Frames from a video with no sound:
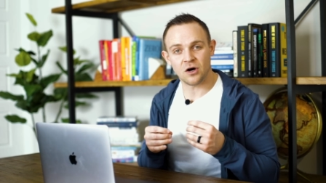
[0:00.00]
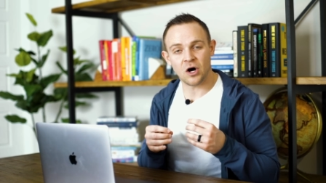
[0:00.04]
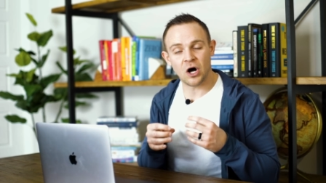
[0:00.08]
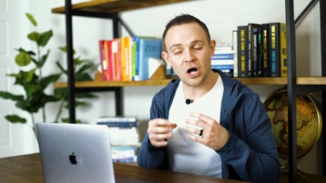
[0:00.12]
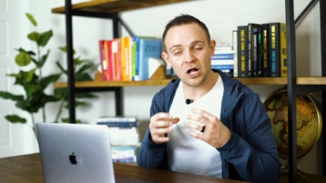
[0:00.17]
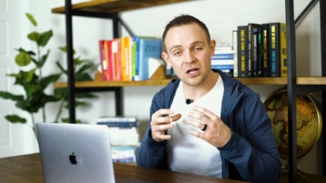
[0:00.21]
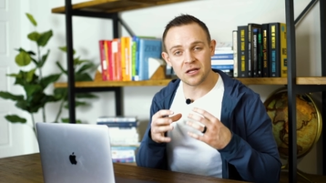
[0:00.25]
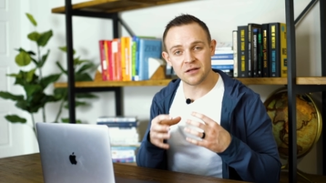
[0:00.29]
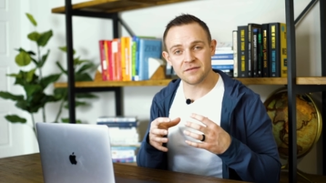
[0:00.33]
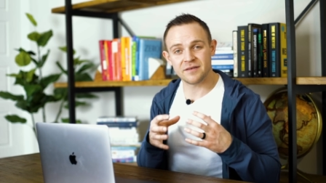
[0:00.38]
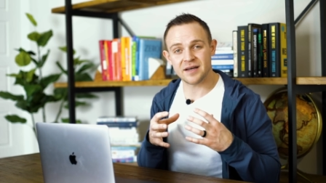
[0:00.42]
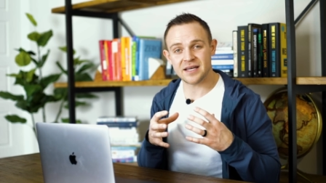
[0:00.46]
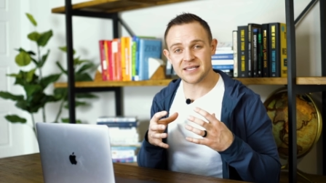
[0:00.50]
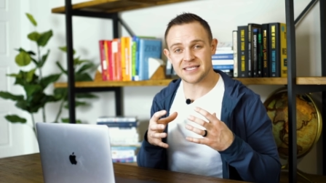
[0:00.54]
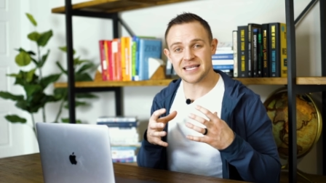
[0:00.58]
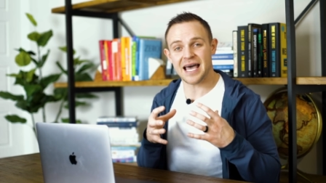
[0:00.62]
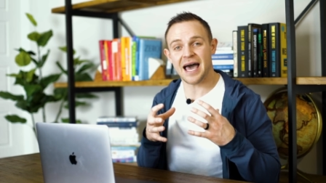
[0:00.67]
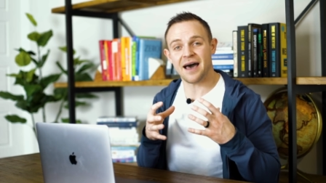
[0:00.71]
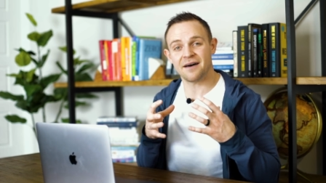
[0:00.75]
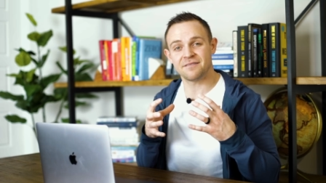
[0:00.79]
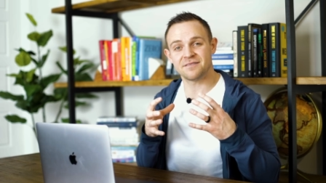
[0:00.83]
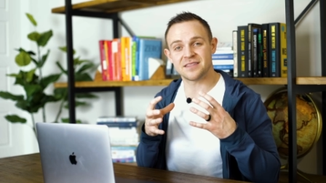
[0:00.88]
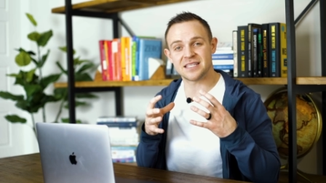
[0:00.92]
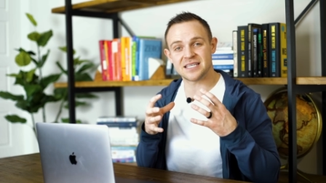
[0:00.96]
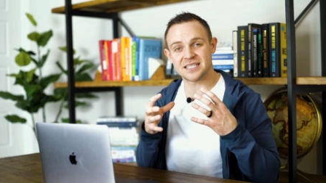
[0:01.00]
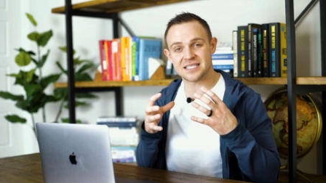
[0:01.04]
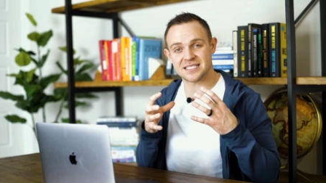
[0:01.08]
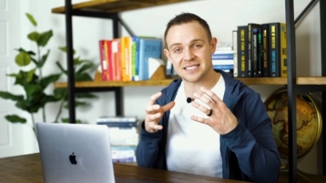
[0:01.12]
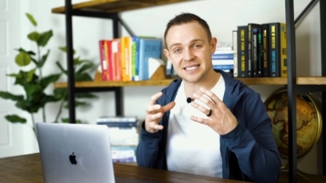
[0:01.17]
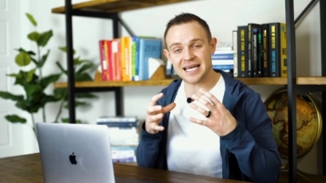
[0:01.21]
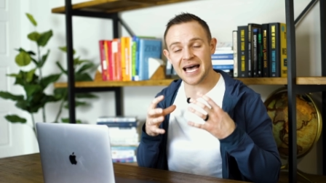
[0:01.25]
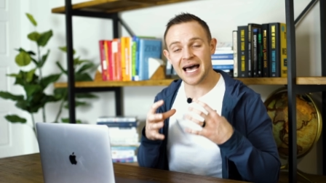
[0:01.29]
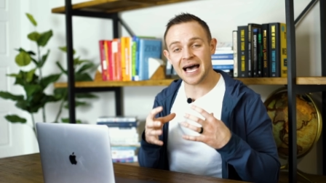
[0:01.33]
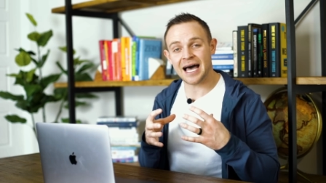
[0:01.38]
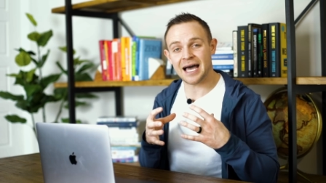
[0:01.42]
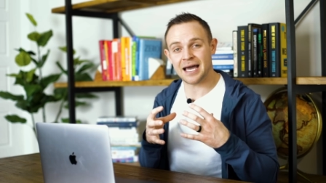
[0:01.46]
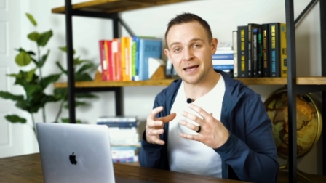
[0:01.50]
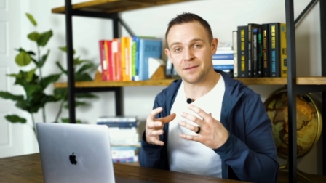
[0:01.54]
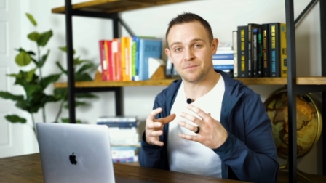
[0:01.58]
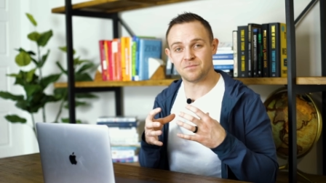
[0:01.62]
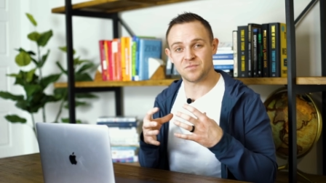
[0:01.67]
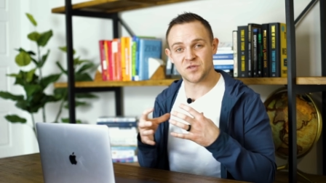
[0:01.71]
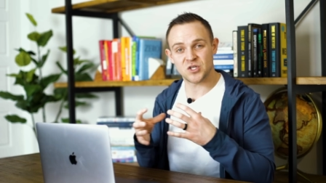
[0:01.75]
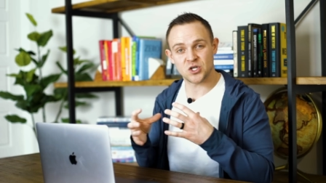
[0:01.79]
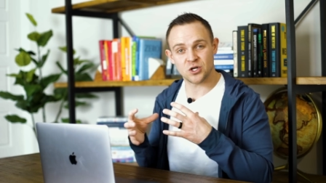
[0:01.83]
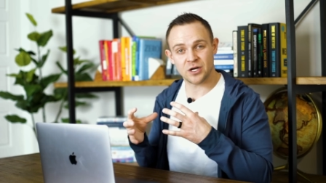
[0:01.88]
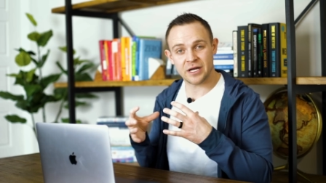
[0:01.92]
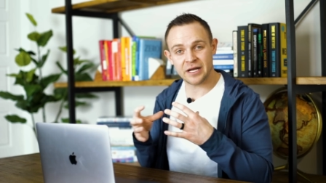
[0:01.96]
All of us have this
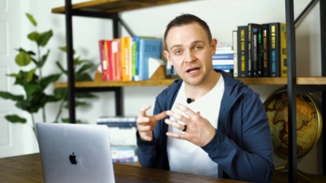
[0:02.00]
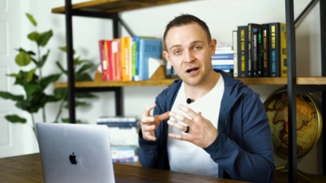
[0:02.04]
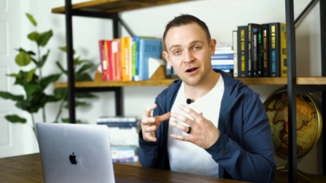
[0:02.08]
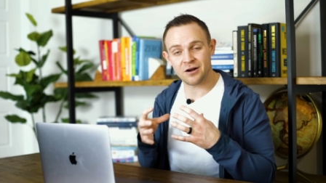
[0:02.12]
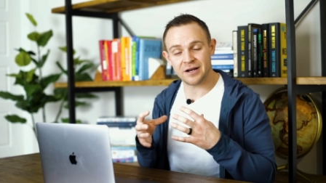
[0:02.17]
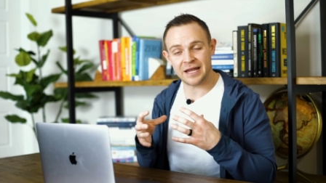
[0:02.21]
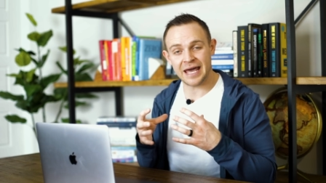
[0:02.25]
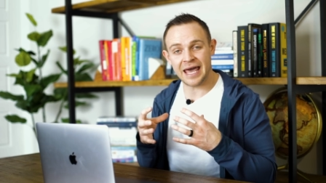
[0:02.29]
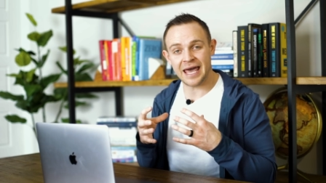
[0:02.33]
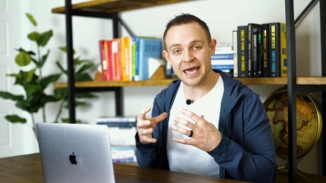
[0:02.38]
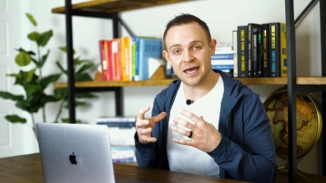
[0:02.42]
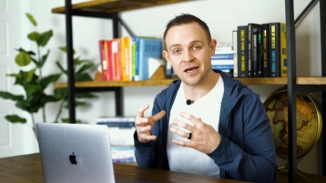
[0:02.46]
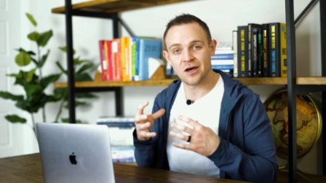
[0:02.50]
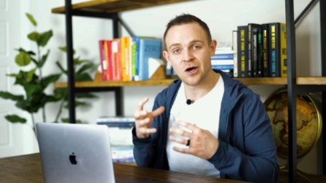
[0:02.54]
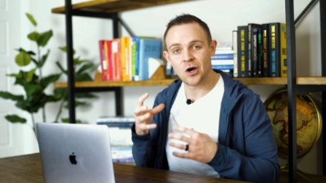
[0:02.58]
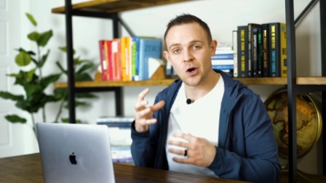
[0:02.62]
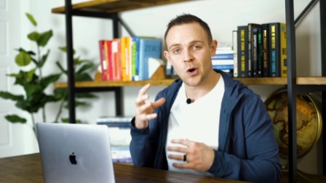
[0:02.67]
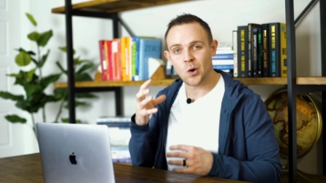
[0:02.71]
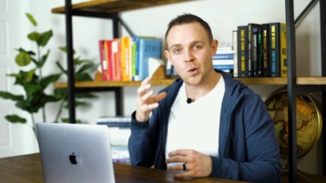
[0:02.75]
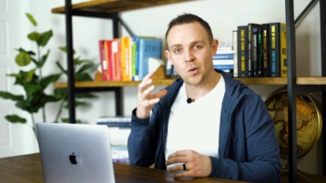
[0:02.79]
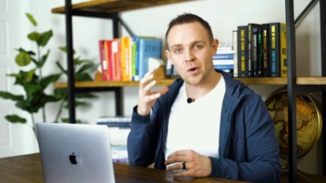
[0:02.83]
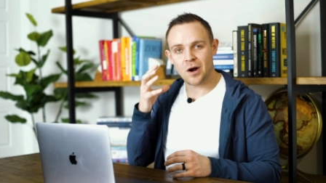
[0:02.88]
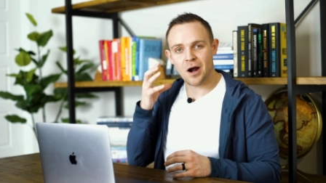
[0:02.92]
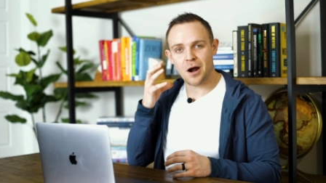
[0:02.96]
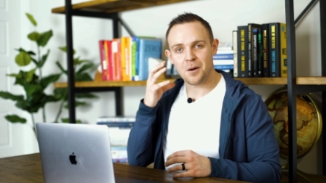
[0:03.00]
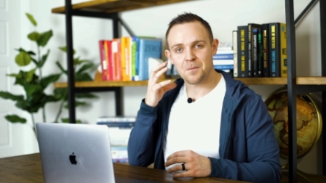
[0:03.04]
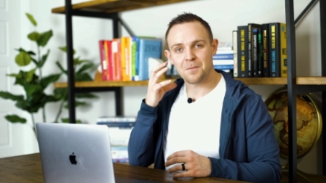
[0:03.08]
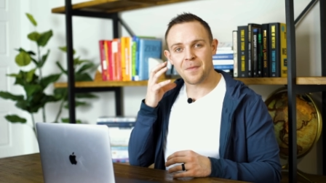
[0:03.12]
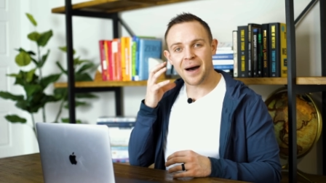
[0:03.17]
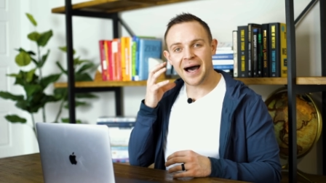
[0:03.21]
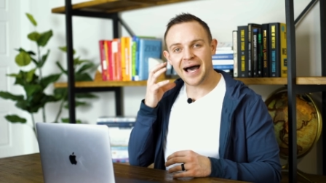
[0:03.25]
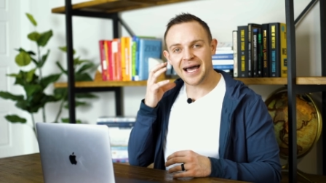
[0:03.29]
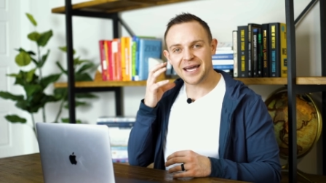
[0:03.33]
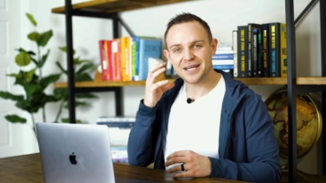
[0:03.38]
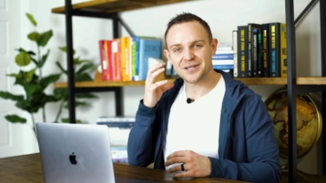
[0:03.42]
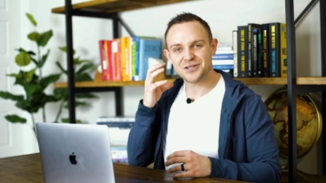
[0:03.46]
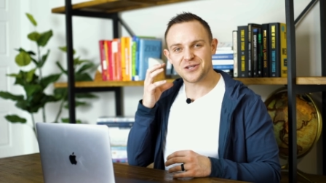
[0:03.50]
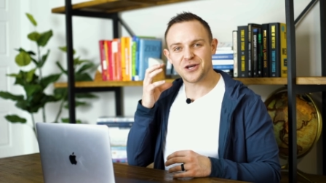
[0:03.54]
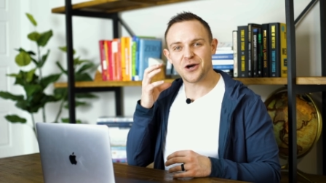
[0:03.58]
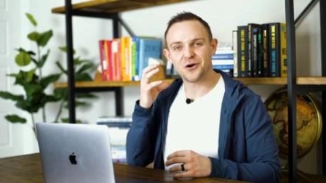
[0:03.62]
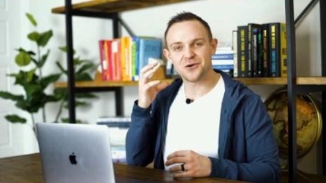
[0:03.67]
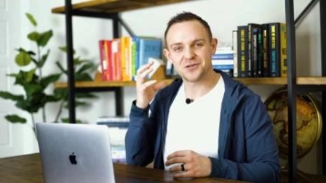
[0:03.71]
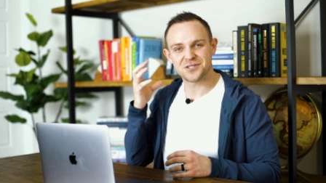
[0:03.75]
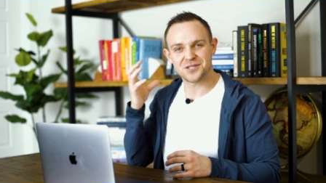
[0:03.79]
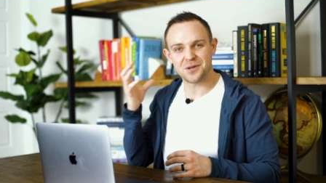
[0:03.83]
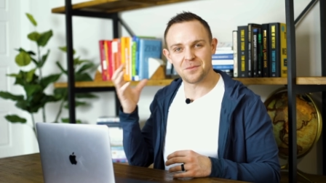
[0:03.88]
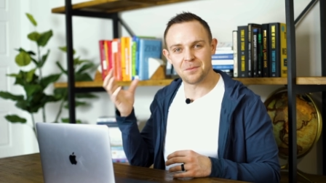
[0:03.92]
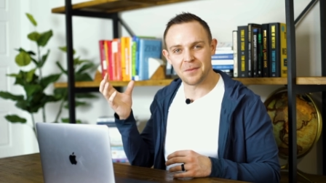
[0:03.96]
time during our day where our mind
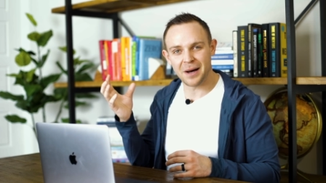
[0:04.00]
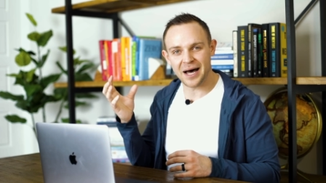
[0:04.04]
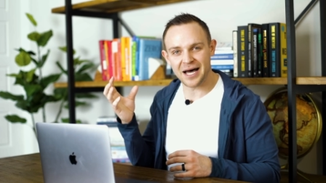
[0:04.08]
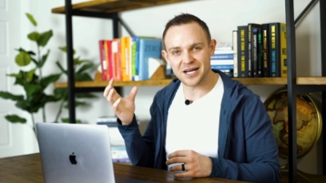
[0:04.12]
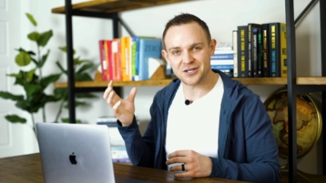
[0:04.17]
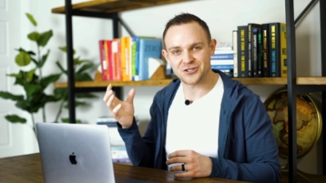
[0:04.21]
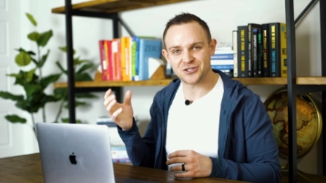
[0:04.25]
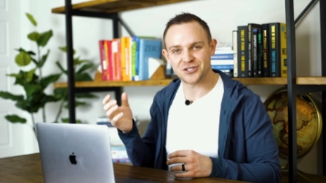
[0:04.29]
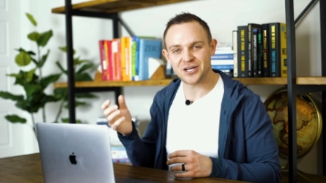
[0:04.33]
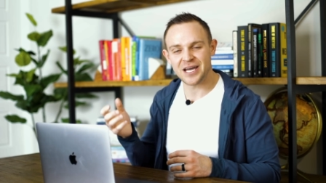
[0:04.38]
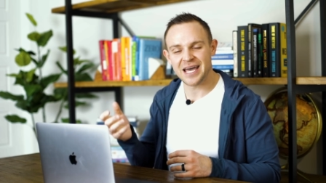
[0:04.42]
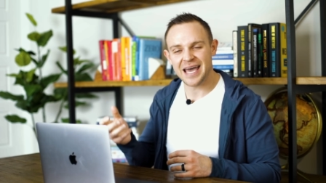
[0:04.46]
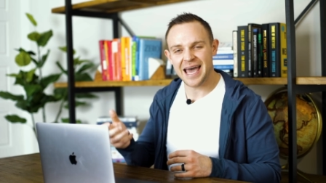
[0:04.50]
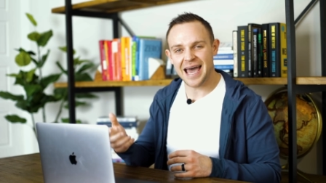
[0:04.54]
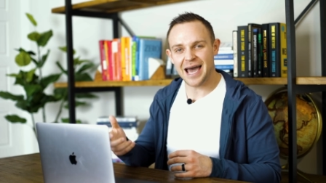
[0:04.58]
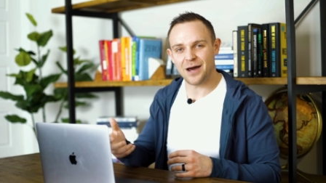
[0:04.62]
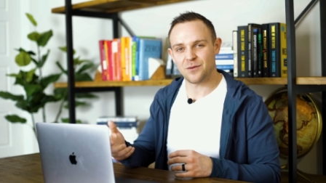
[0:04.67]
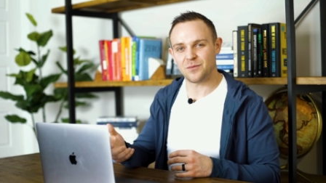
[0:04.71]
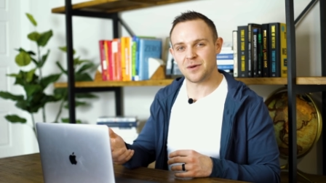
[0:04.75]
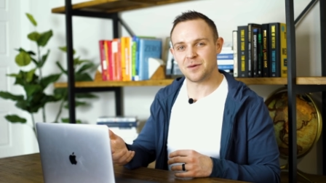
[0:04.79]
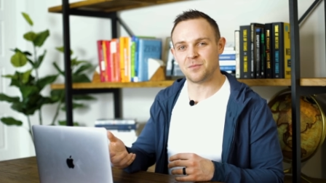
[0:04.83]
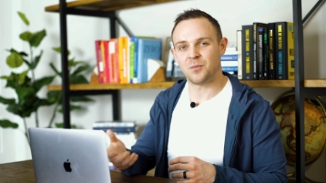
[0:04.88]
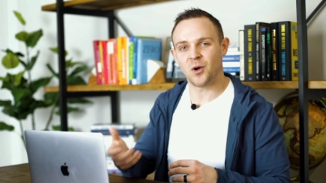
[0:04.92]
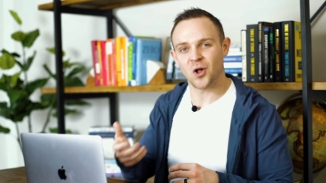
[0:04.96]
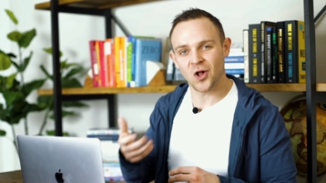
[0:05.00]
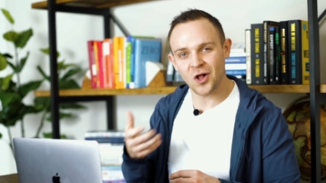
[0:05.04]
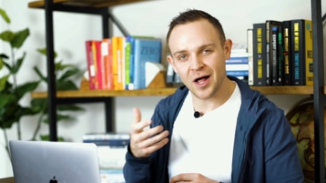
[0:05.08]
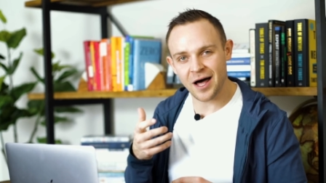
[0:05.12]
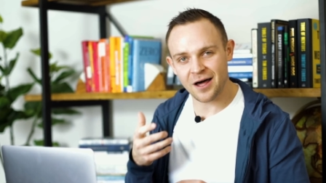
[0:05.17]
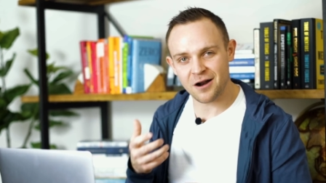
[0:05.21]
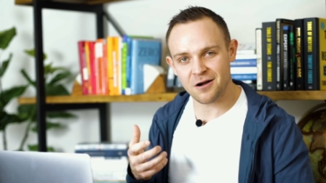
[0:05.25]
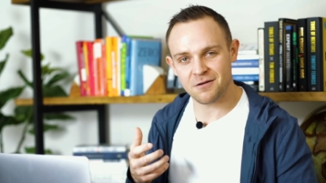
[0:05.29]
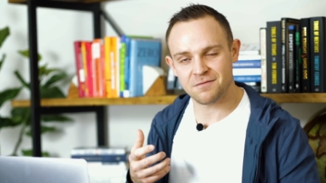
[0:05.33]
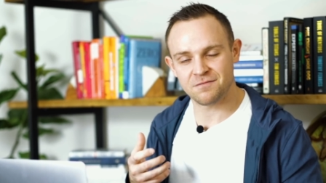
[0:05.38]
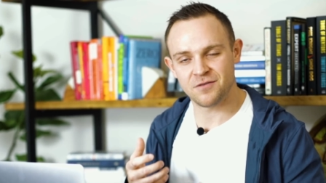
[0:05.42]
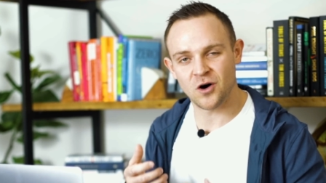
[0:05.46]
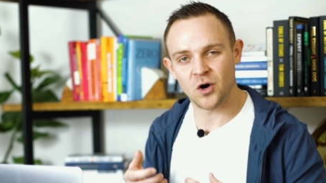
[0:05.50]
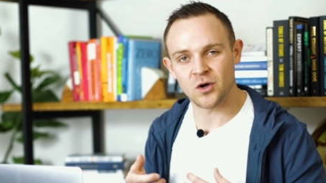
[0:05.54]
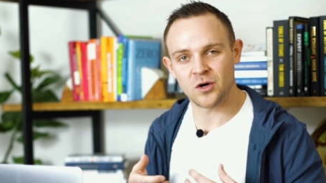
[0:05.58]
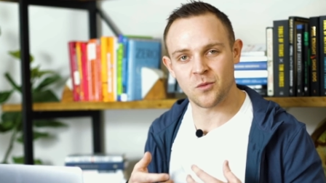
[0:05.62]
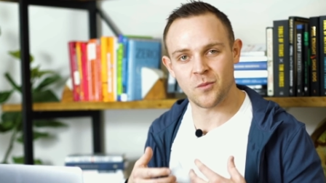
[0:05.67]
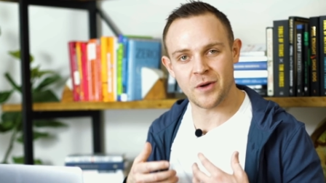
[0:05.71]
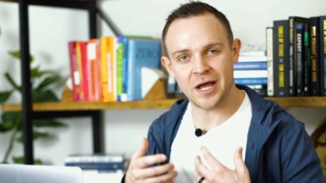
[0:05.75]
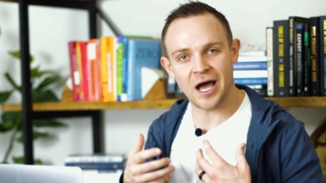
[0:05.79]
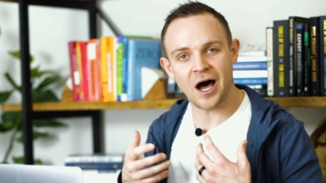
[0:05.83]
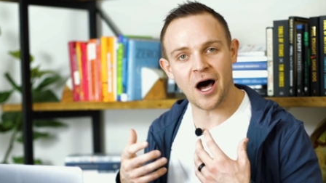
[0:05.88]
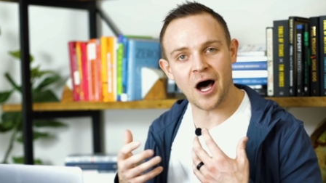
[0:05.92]
goes to mush and we pull out our phone and we